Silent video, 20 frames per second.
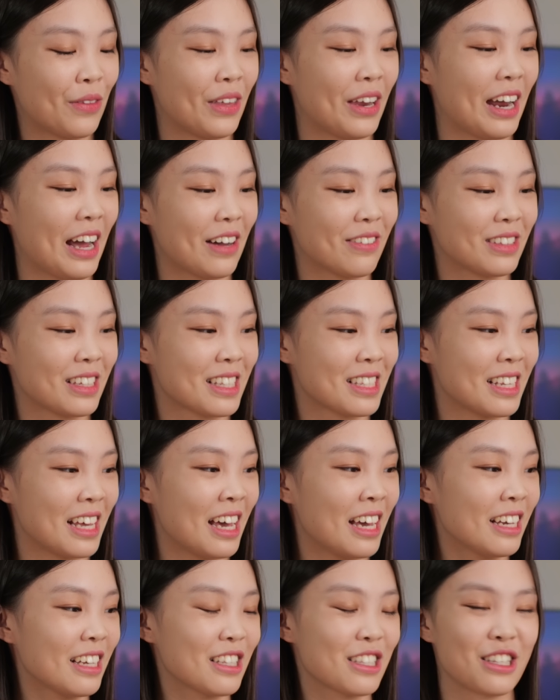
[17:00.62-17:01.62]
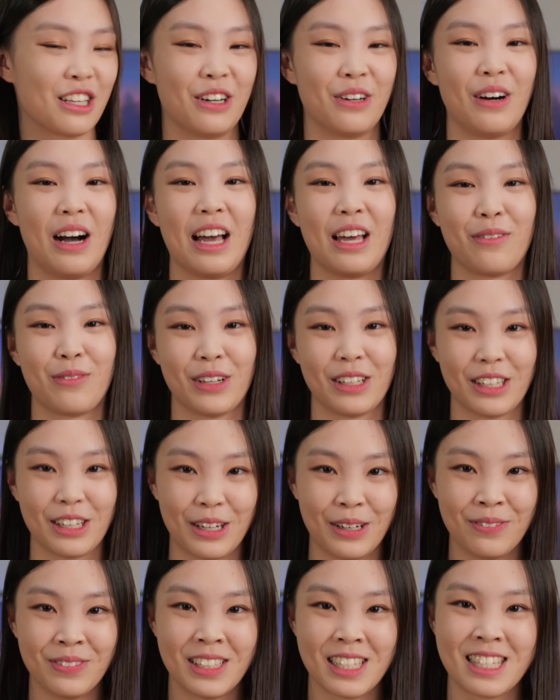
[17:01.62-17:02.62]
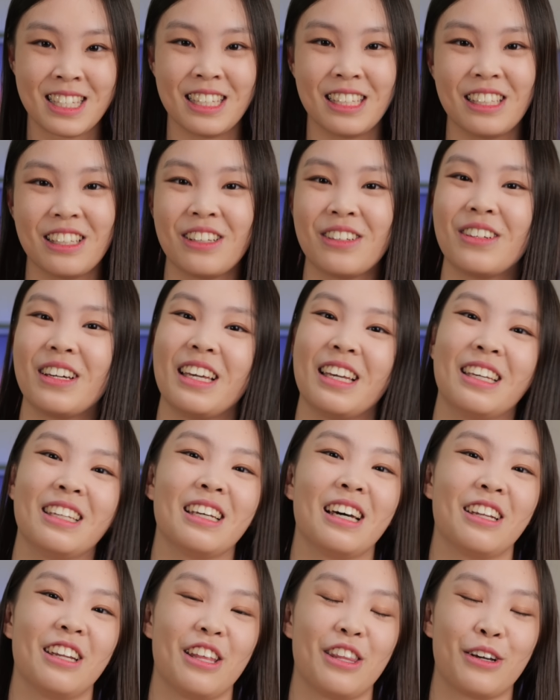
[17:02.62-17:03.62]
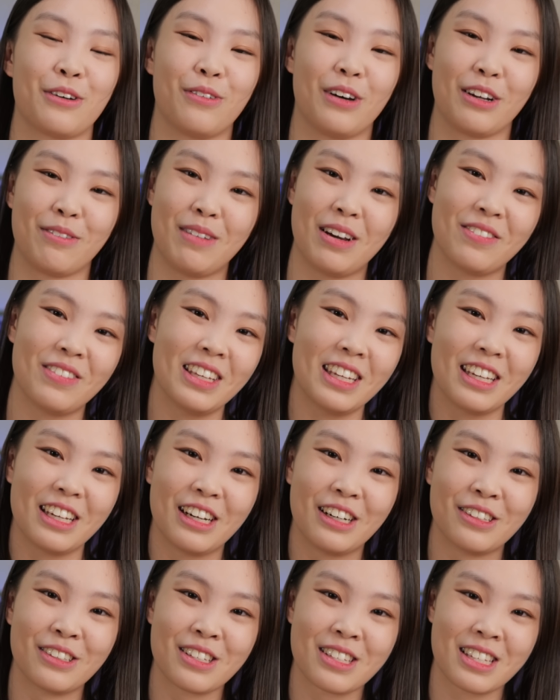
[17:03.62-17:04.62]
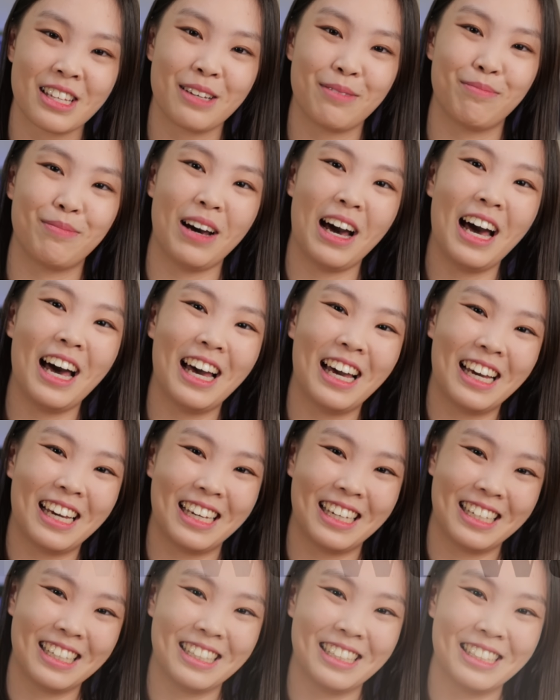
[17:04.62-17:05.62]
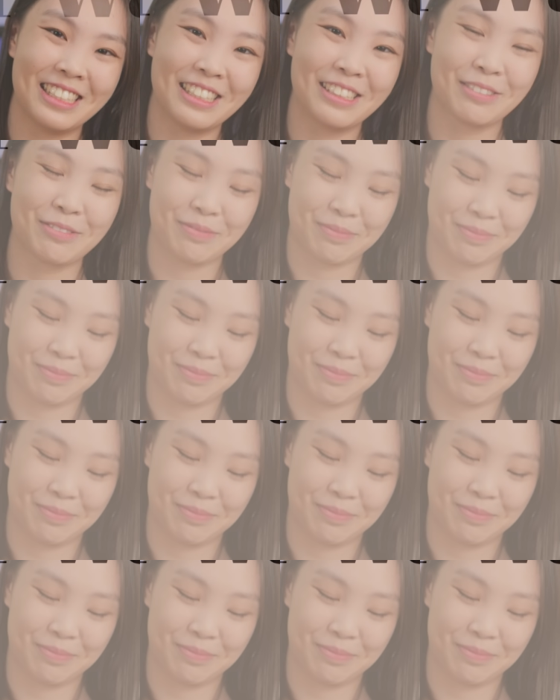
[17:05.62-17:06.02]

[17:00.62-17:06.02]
that I have to say. So I really hope to see you in another one of my videos. Bye!